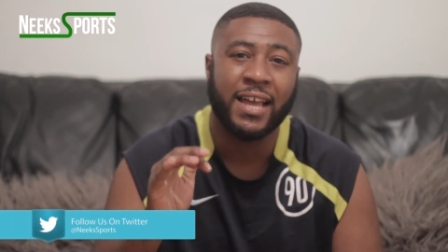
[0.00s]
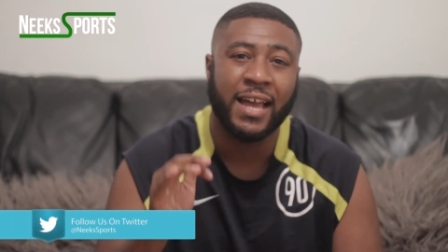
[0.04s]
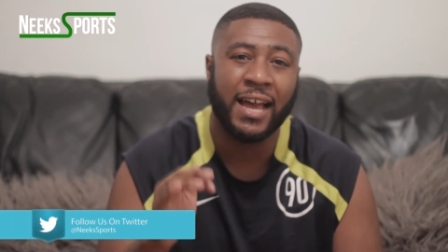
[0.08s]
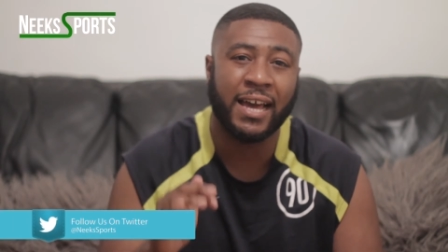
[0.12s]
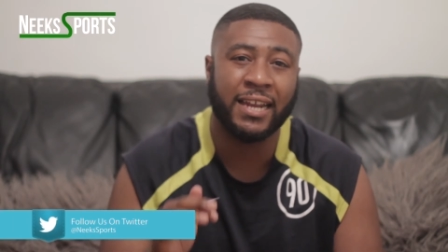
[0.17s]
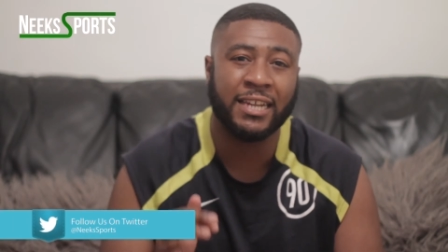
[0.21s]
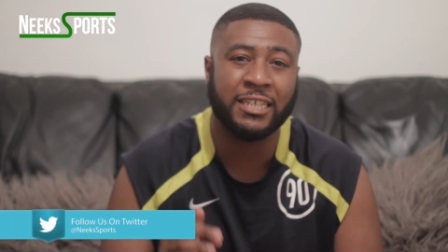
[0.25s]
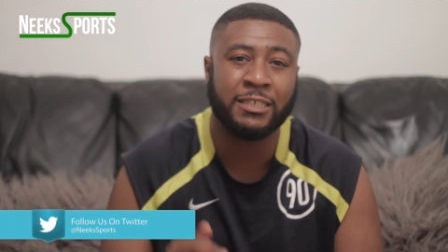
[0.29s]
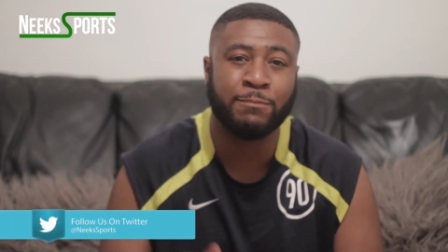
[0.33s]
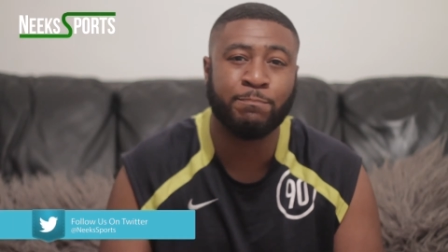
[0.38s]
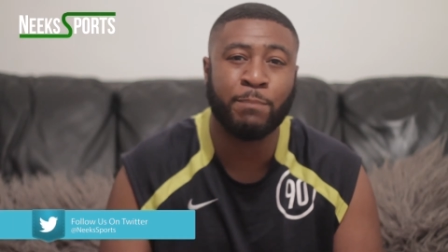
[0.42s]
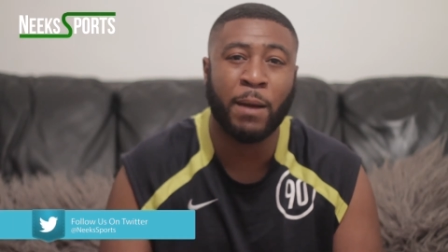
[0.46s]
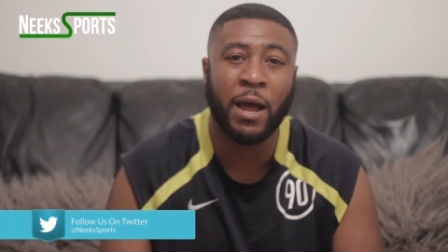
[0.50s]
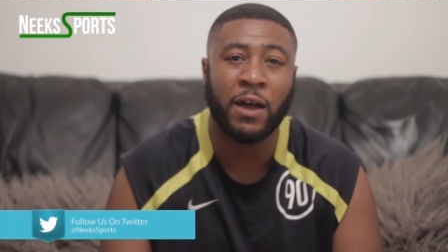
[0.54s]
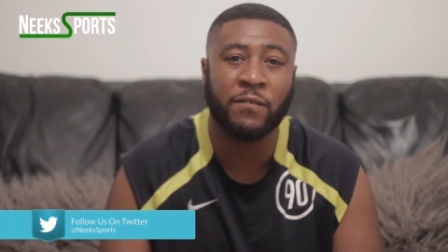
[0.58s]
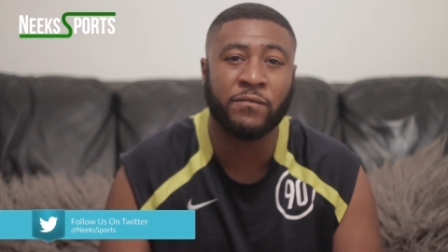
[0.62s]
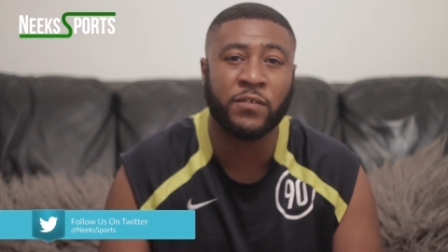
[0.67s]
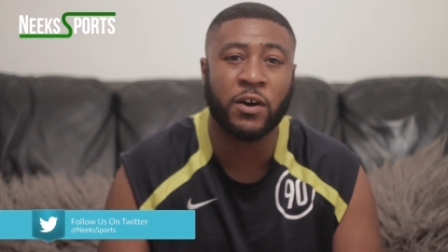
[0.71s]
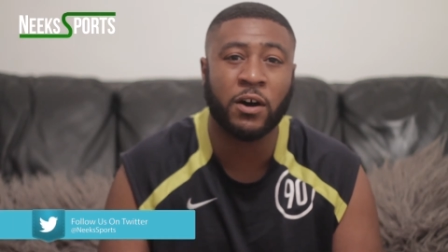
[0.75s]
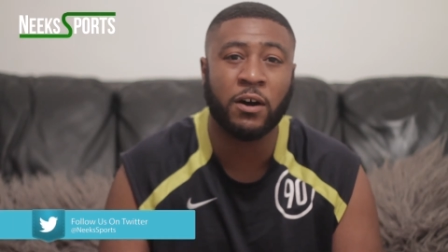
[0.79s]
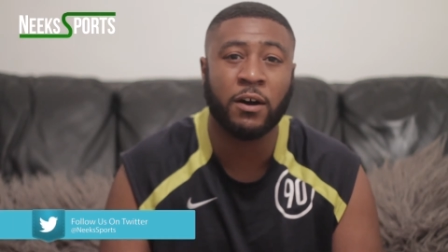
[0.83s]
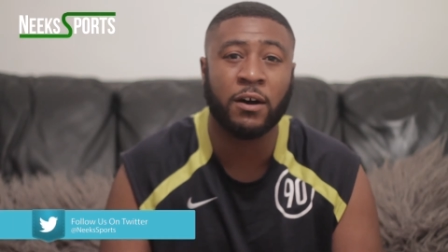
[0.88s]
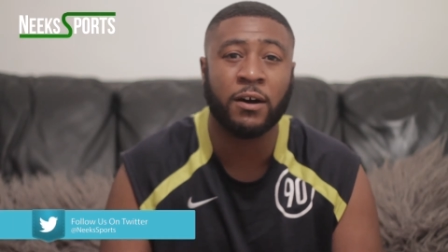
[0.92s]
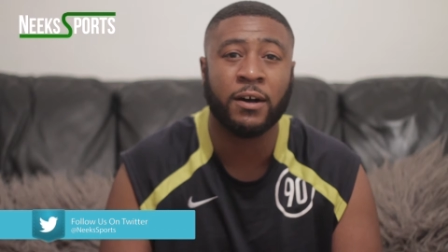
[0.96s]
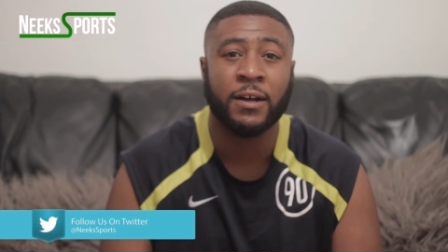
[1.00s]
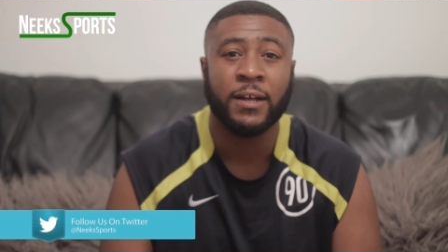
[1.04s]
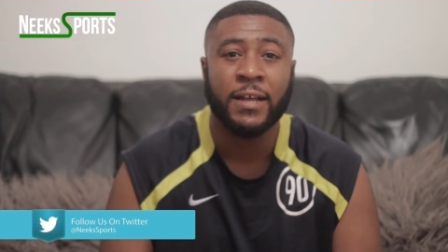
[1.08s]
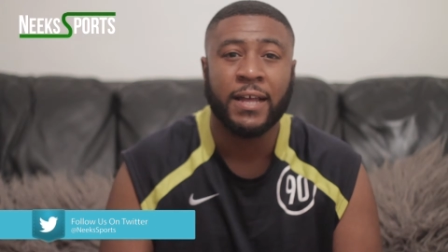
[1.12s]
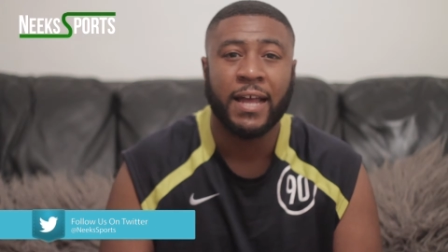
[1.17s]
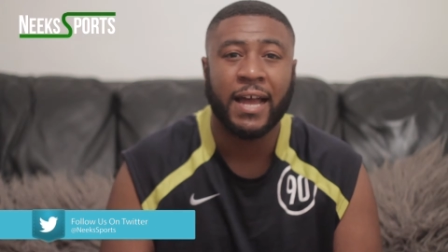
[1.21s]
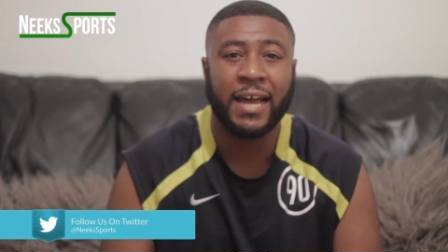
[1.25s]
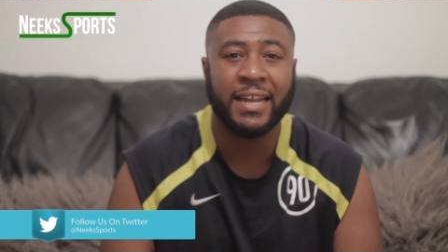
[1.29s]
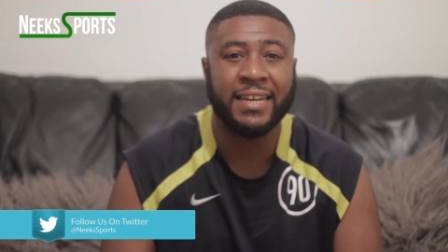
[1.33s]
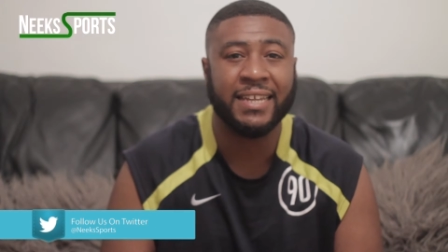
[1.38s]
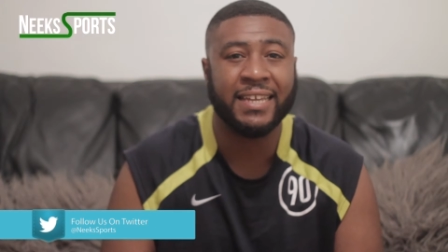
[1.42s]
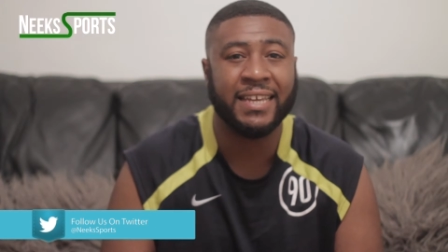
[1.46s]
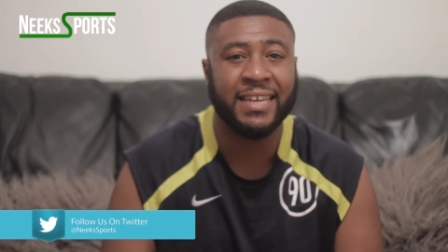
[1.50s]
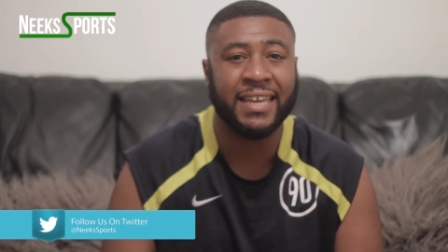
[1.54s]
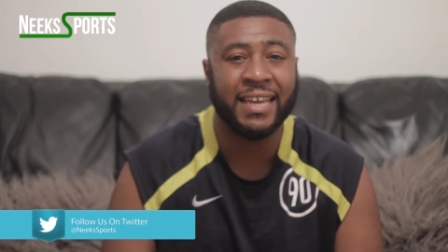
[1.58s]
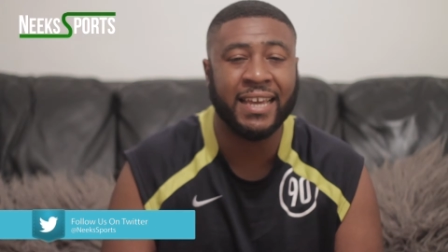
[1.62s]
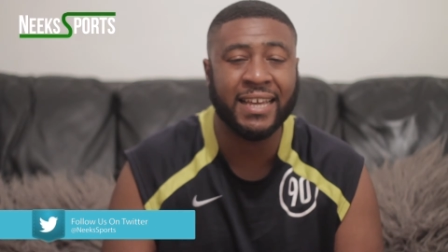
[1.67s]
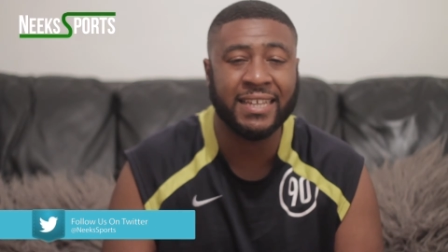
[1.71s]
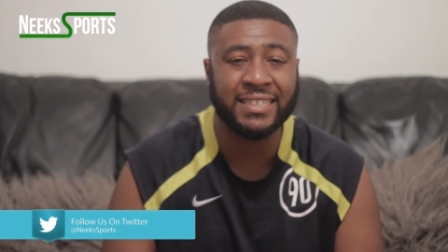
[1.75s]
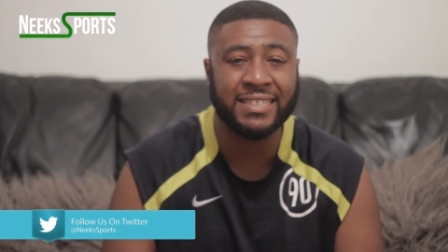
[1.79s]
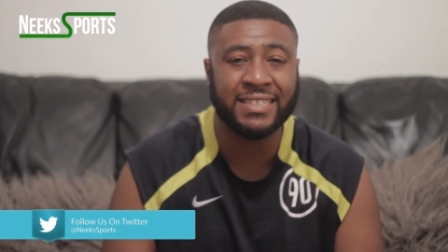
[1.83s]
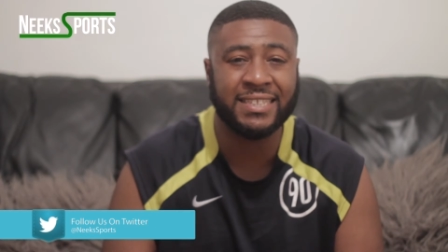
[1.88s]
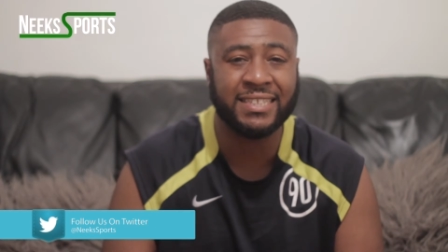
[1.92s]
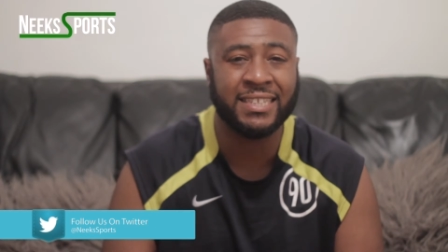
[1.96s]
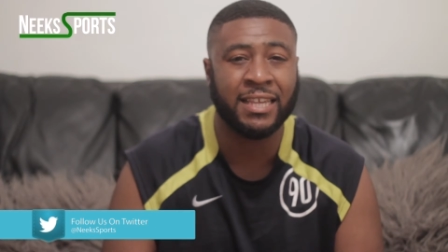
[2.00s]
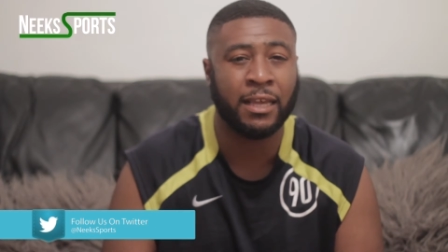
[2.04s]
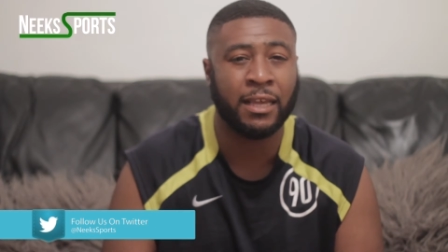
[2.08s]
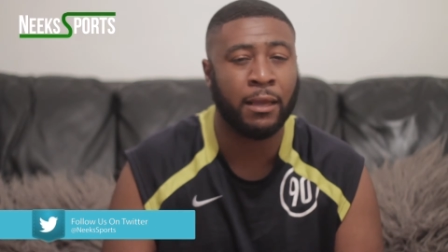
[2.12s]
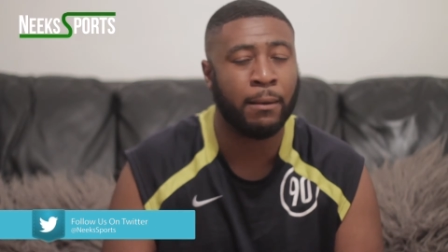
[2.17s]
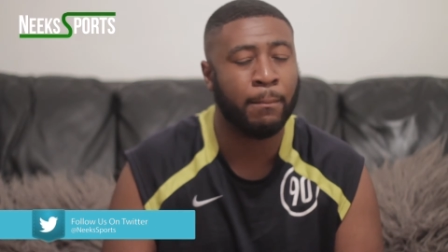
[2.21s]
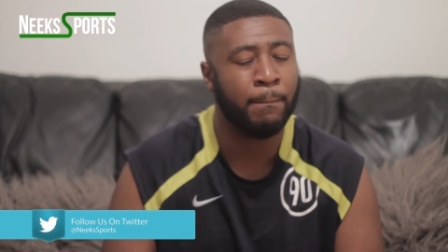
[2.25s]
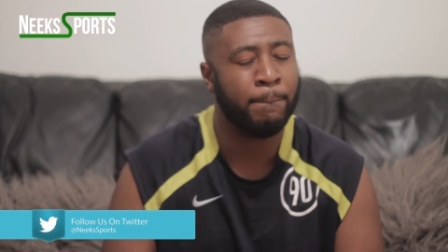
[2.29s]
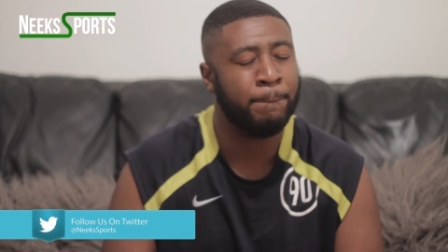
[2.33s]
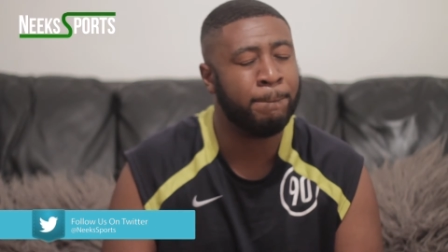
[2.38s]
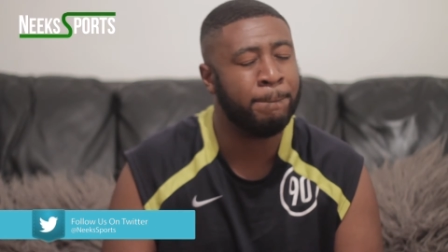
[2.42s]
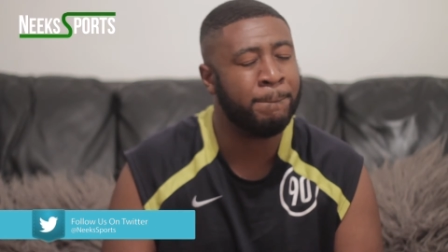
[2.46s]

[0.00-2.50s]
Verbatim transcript: and it's Pavard and he hits it